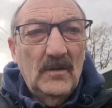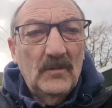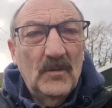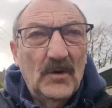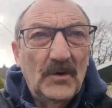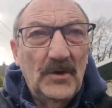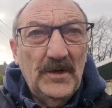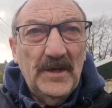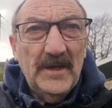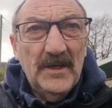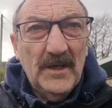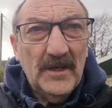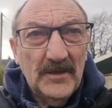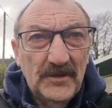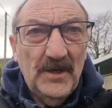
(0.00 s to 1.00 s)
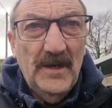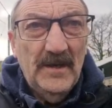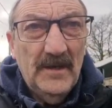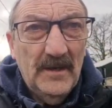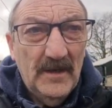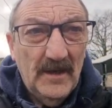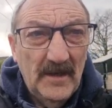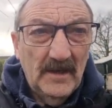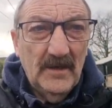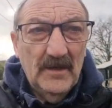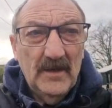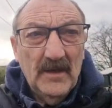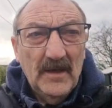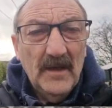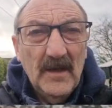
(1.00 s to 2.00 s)
Morning again, guys.
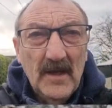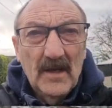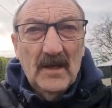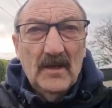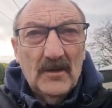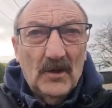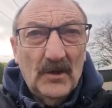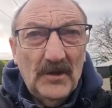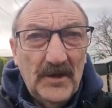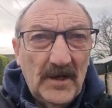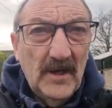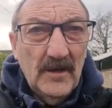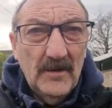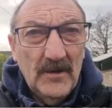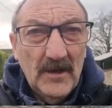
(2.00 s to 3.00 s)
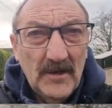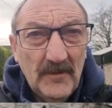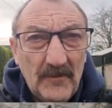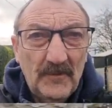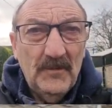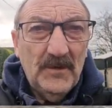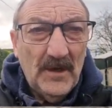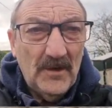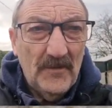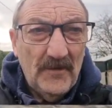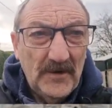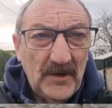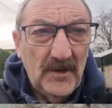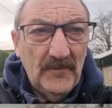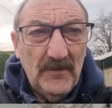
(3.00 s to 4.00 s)
Colin here from
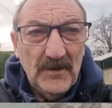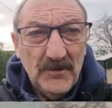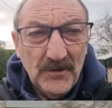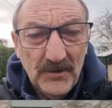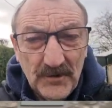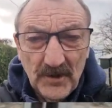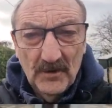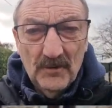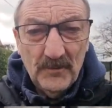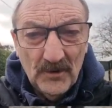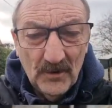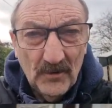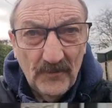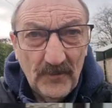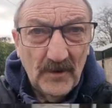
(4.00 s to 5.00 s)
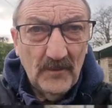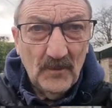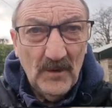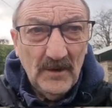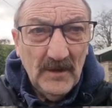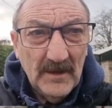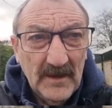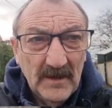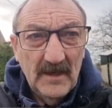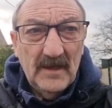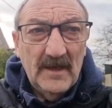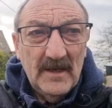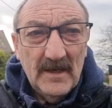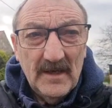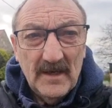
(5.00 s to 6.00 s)
Caravanning Adventures. Hope you're all fitting well.
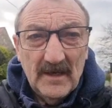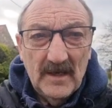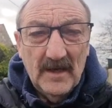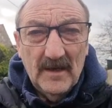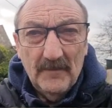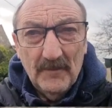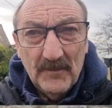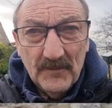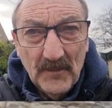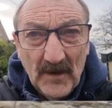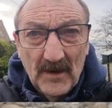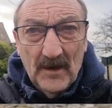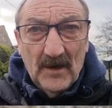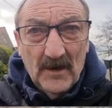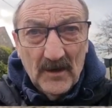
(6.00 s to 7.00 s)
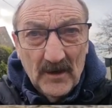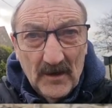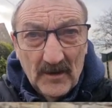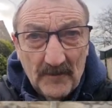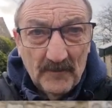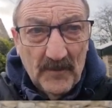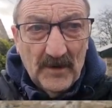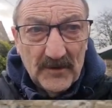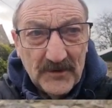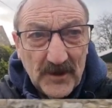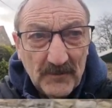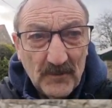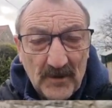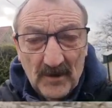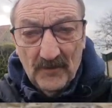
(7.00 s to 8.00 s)
I
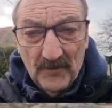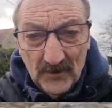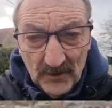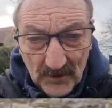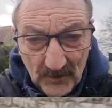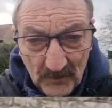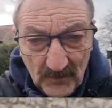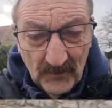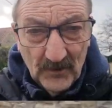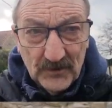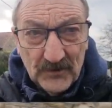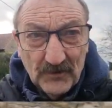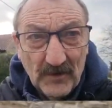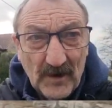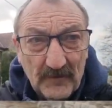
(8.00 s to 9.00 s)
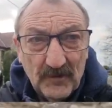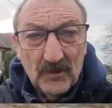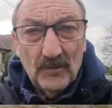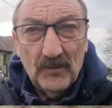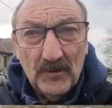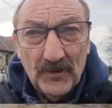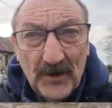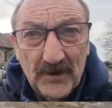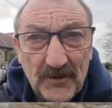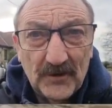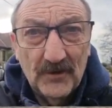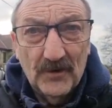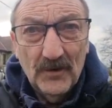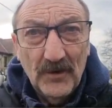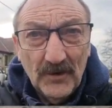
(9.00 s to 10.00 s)
said when we first arrived a couple of days
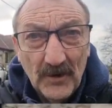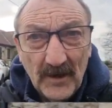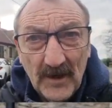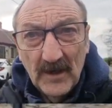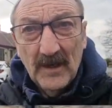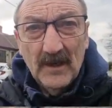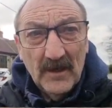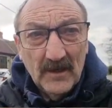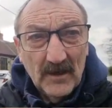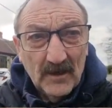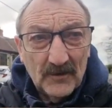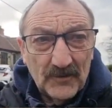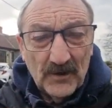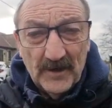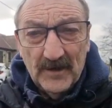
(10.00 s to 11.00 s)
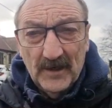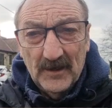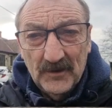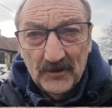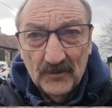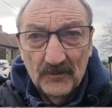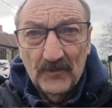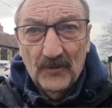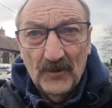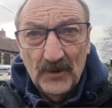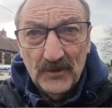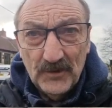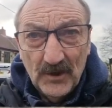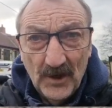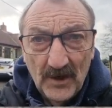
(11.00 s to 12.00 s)
ago, I'll try and get you some
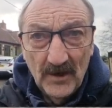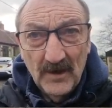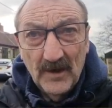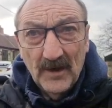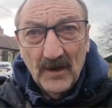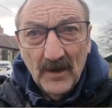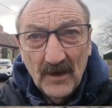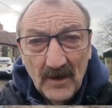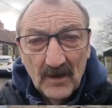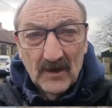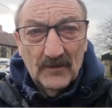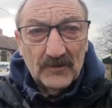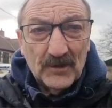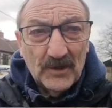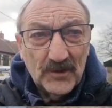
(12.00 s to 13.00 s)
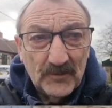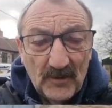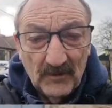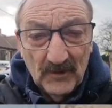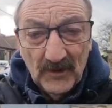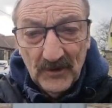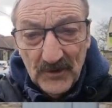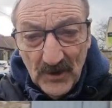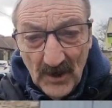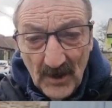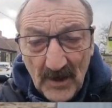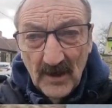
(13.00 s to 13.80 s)
footage of Slingsby Village.